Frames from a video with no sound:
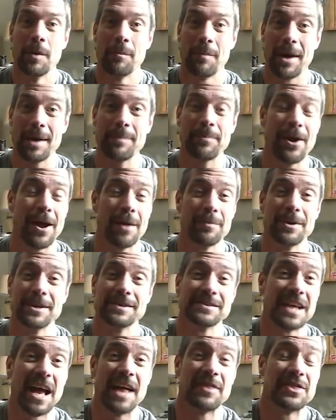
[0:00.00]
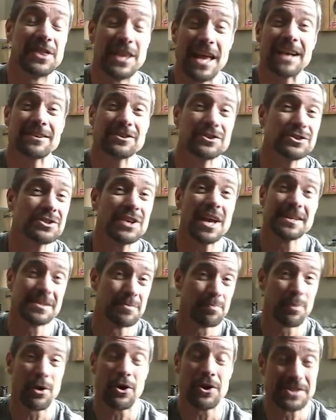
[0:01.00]
My problem is the
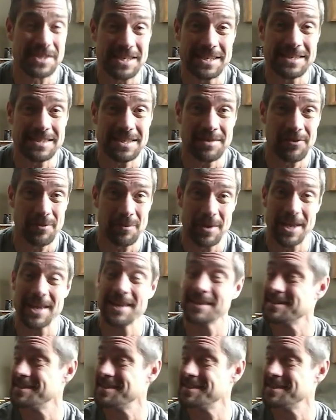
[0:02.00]
exercising part's easy for me.